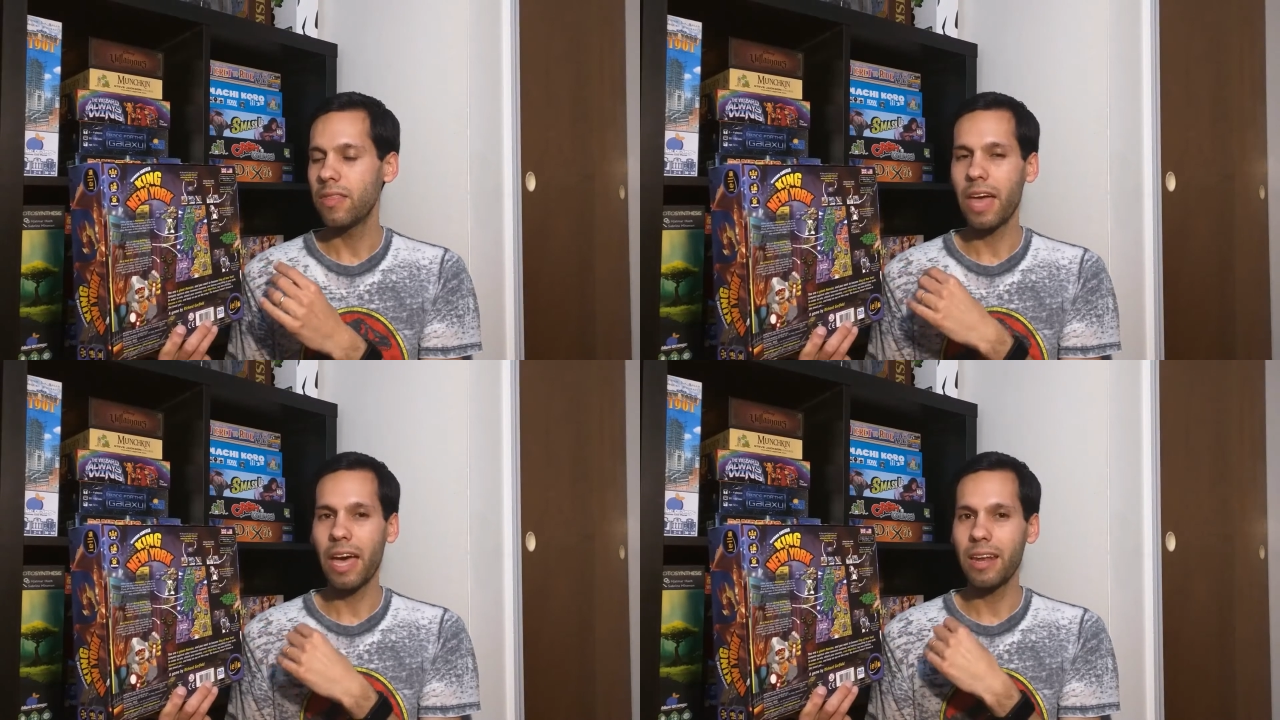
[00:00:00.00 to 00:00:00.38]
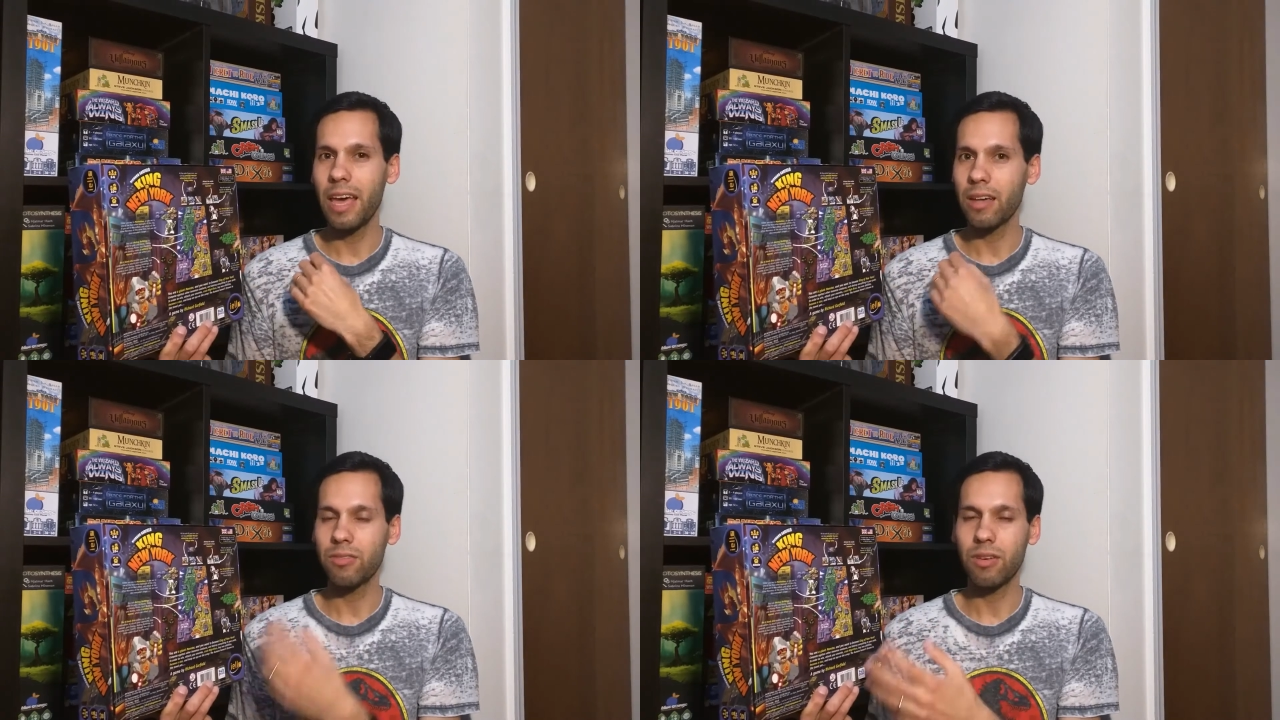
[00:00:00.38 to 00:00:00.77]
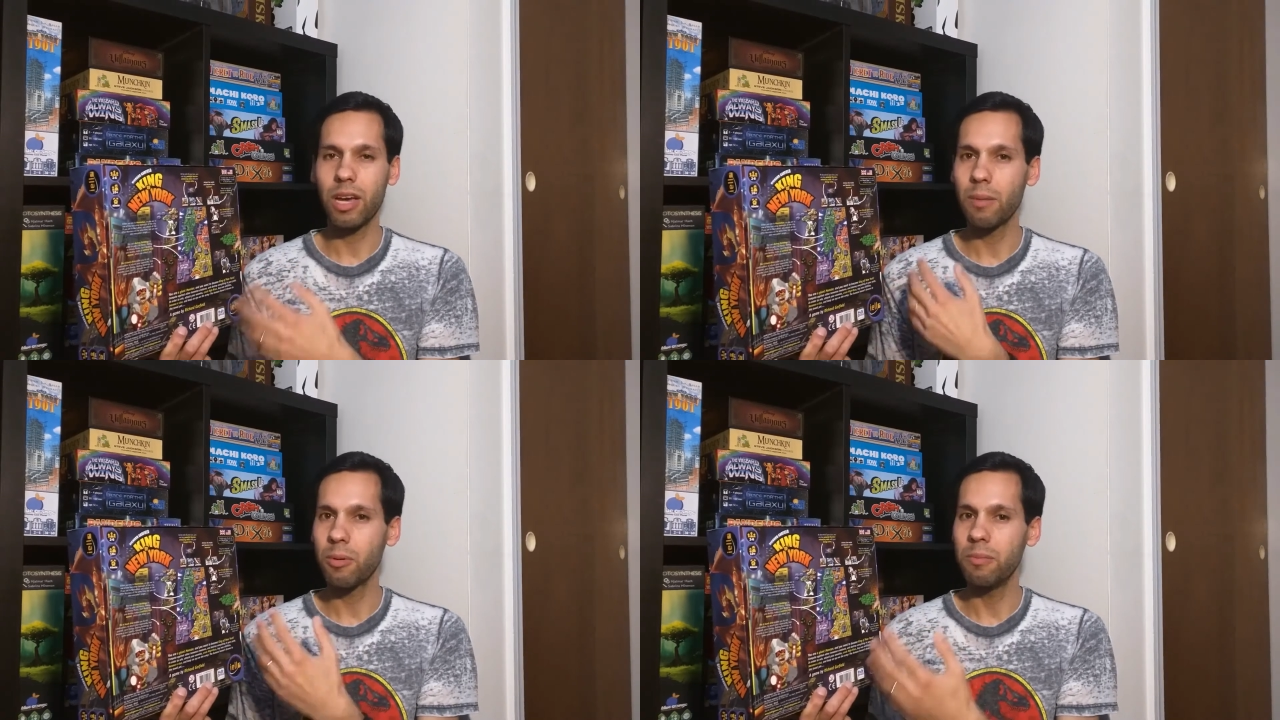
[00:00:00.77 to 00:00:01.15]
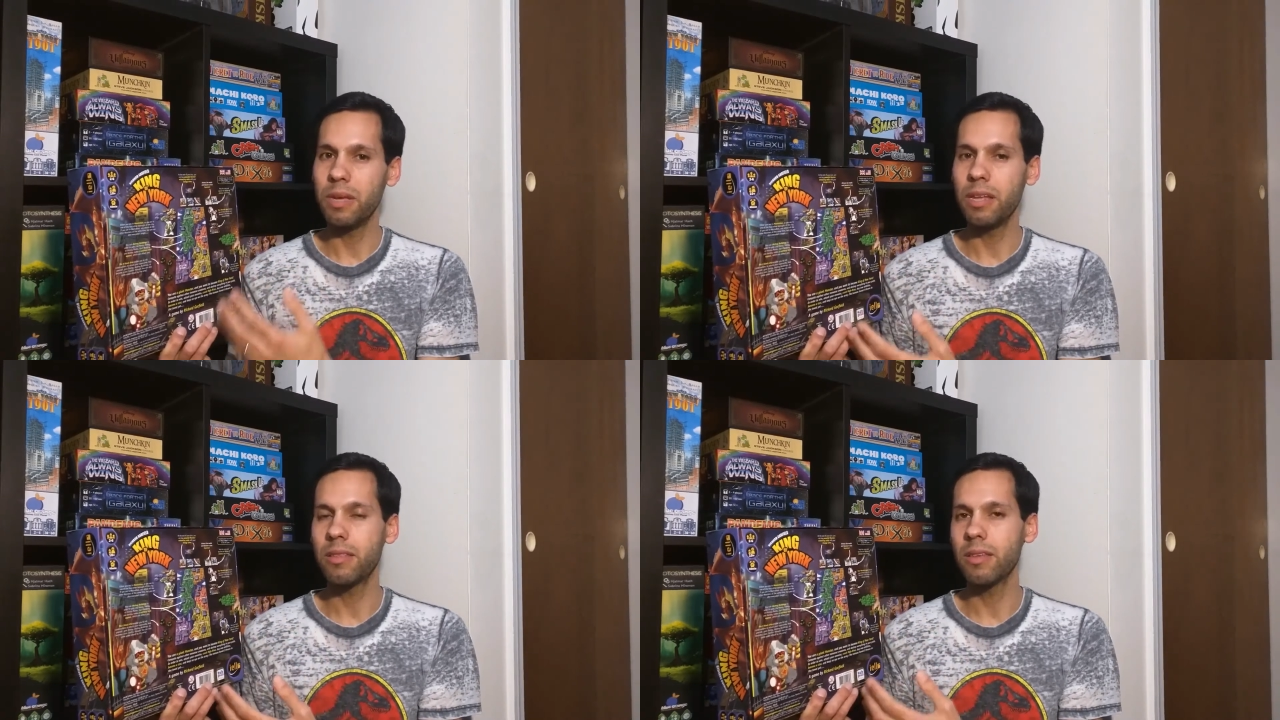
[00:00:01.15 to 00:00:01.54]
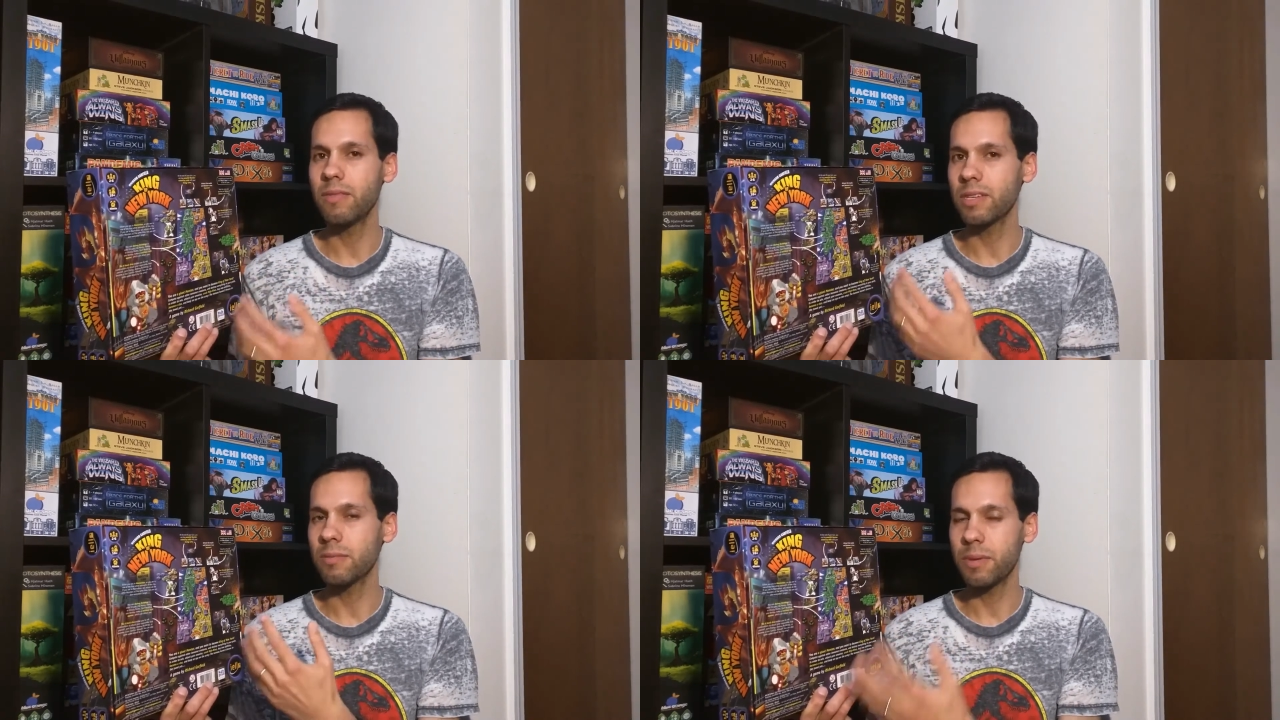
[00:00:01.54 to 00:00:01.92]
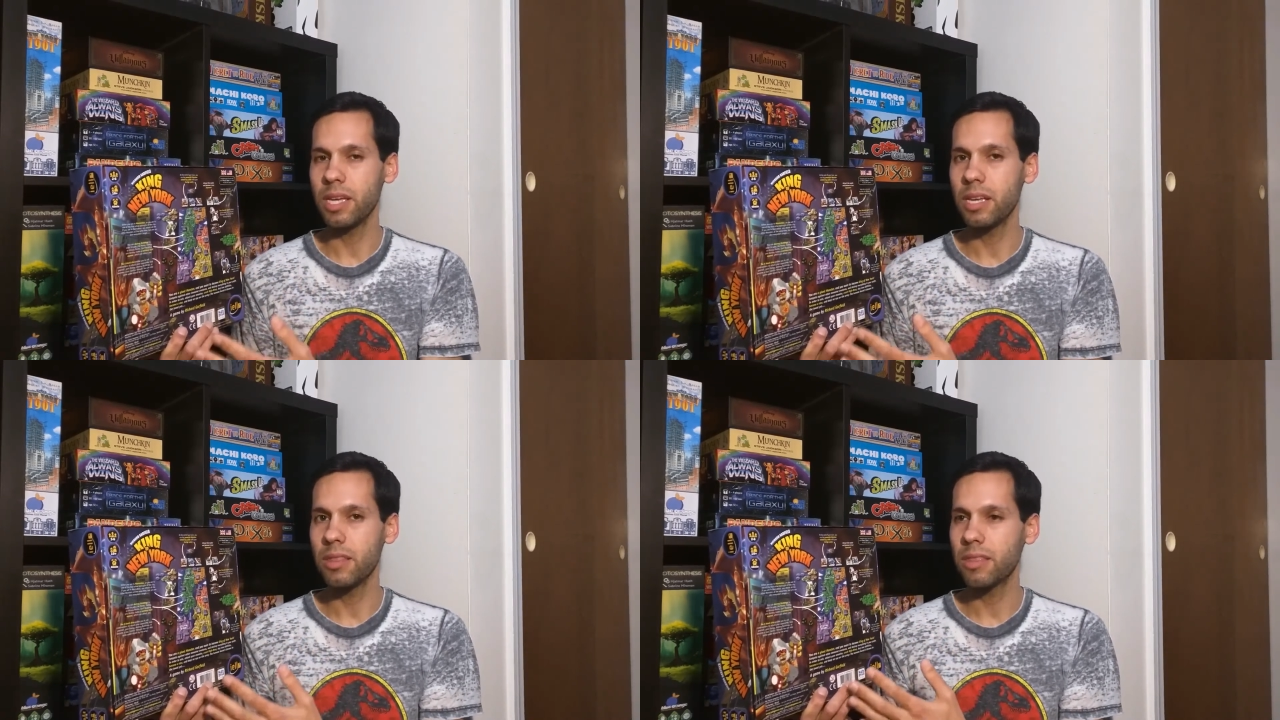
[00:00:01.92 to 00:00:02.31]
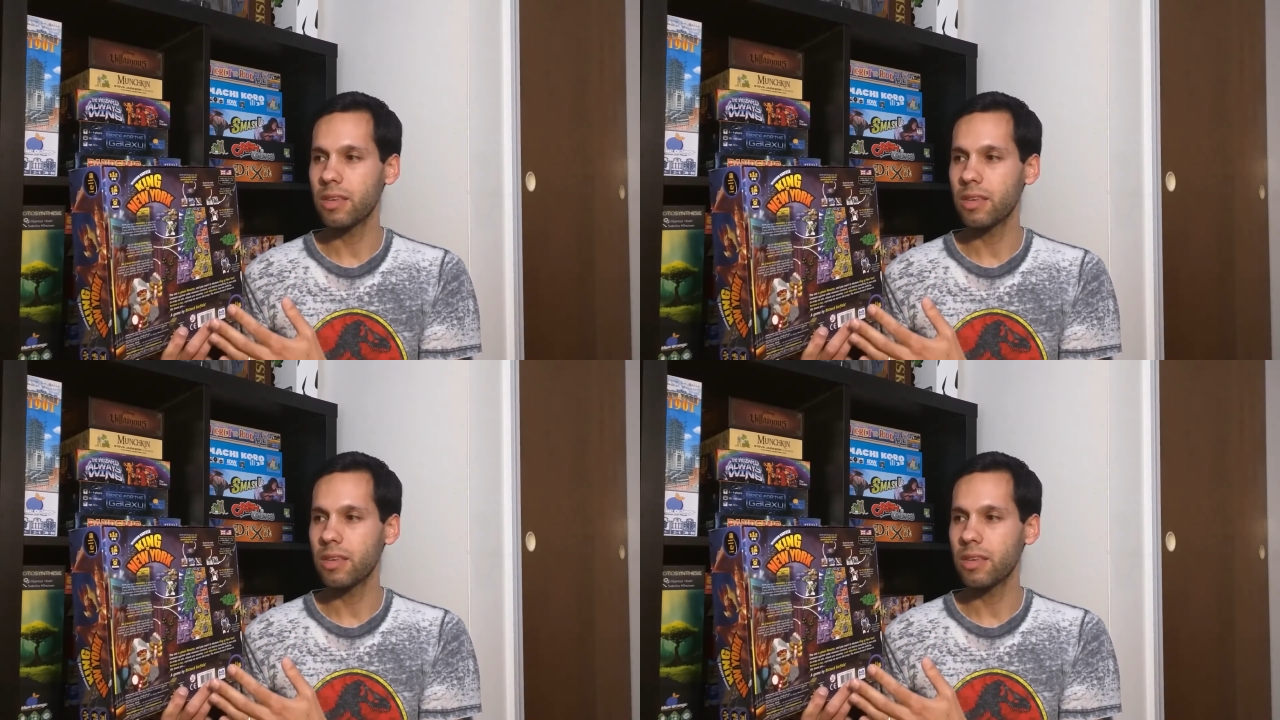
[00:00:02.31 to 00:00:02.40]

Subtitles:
that extra couple minutes of explaining